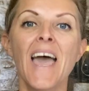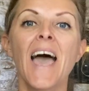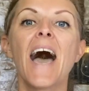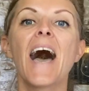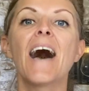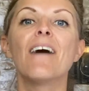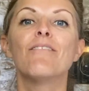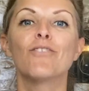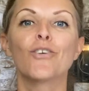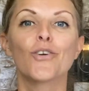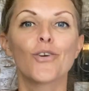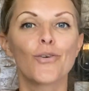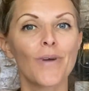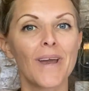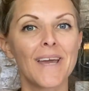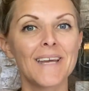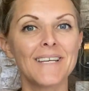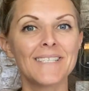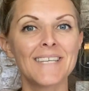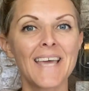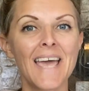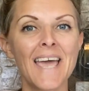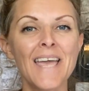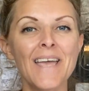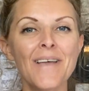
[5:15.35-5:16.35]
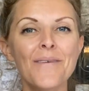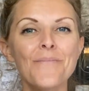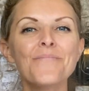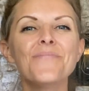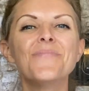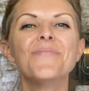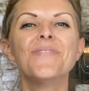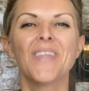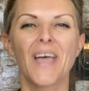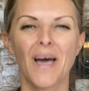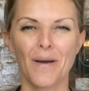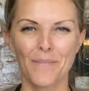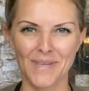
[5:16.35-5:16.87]
Have a great day.
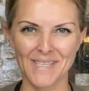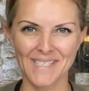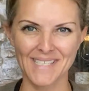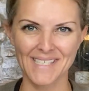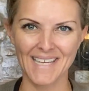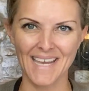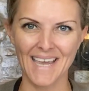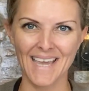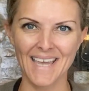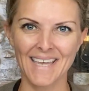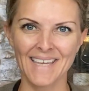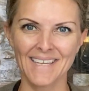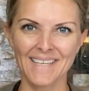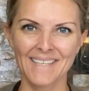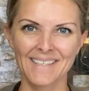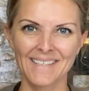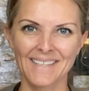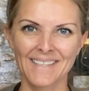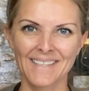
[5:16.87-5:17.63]
Namaste.